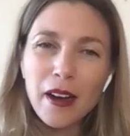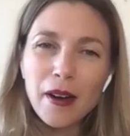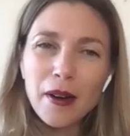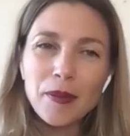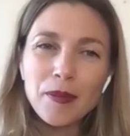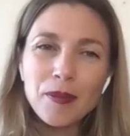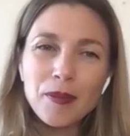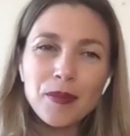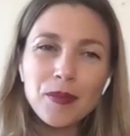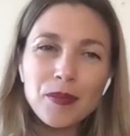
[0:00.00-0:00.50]

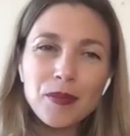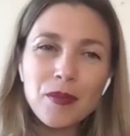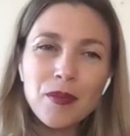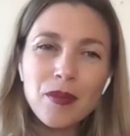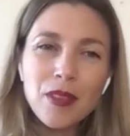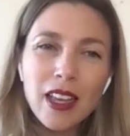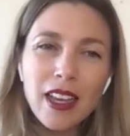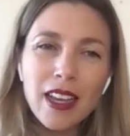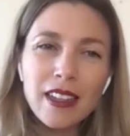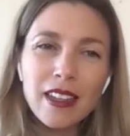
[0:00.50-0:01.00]
Um,
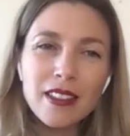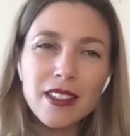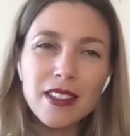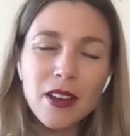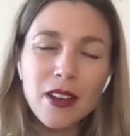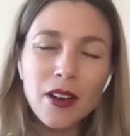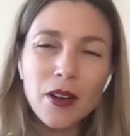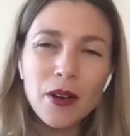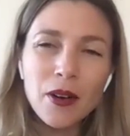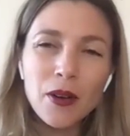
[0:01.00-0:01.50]
and
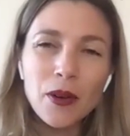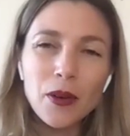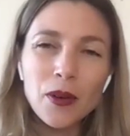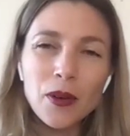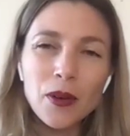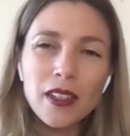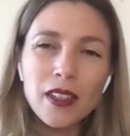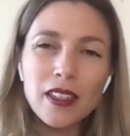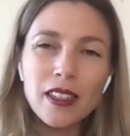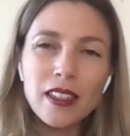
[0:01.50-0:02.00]

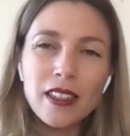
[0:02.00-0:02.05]
so